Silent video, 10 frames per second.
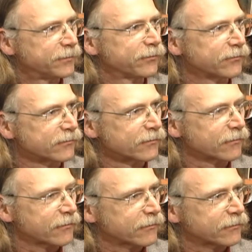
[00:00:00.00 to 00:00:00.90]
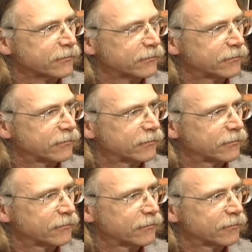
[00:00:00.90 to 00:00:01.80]
Mm-hmm. And if
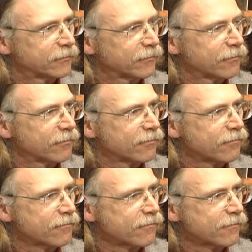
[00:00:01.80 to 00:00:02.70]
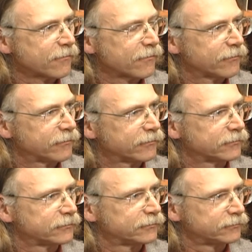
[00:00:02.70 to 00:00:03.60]
personal improvement is
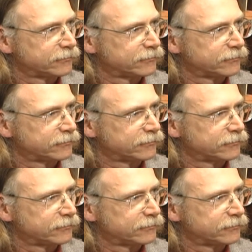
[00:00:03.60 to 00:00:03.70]
natural,